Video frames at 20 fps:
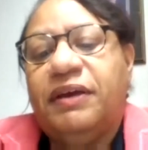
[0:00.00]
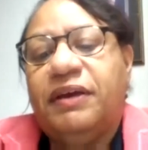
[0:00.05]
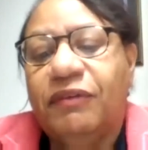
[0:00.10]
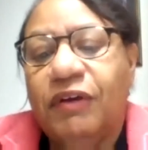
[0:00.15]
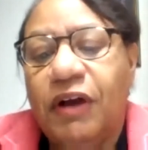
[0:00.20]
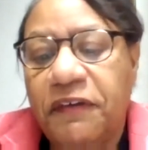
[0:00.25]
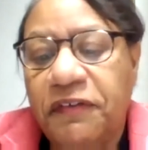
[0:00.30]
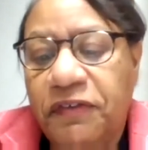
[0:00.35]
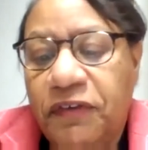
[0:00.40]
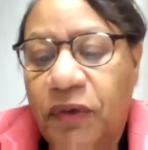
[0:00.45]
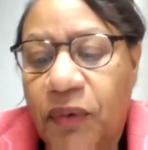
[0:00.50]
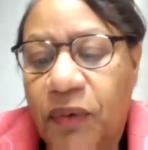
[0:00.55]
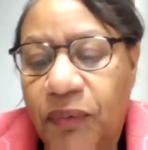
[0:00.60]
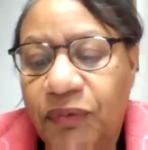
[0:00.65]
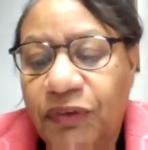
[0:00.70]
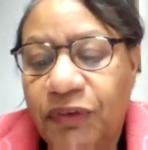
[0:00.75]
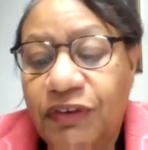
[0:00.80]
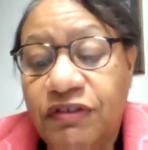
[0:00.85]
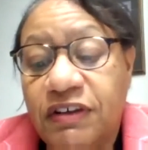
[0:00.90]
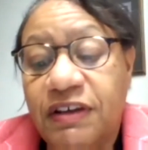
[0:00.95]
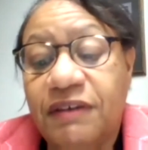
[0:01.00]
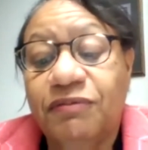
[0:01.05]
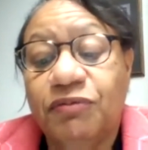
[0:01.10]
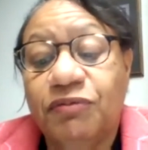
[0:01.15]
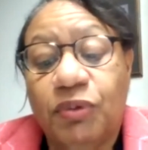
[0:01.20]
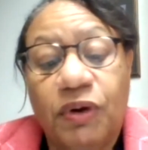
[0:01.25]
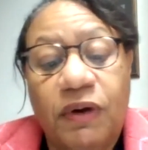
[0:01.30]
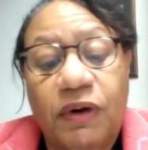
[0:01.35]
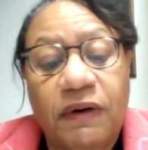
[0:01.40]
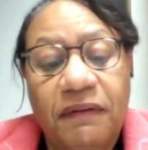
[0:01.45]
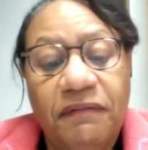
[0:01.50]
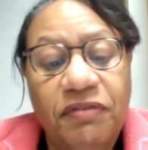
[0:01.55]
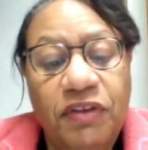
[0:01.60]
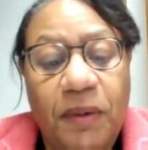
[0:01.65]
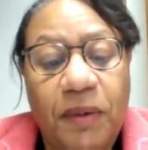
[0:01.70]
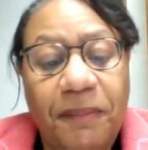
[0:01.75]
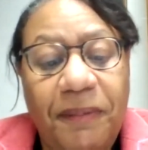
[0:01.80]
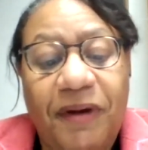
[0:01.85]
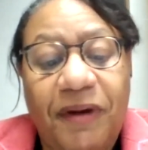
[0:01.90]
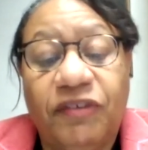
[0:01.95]
Russell, received word of
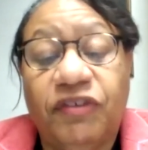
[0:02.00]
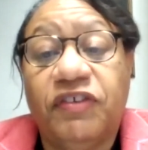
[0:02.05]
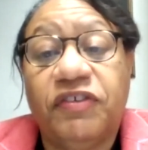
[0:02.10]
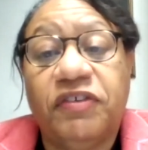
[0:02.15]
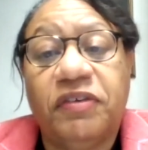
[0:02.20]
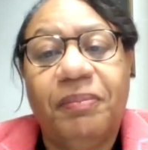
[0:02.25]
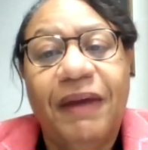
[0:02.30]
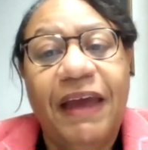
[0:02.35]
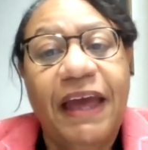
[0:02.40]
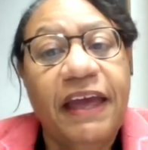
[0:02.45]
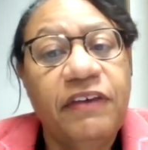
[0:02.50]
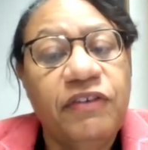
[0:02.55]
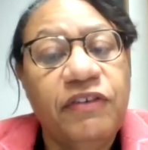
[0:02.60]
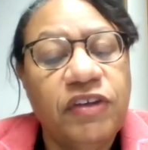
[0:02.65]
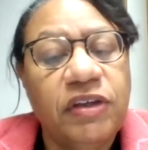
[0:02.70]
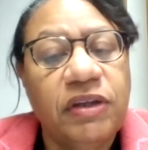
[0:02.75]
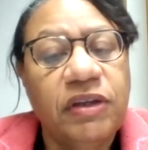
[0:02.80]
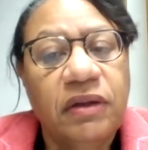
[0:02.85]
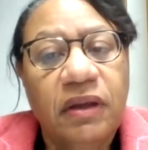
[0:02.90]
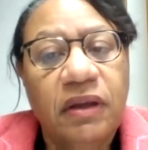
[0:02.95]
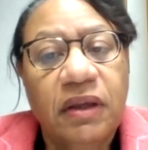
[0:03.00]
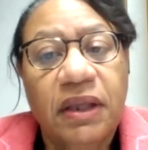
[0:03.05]
their participation,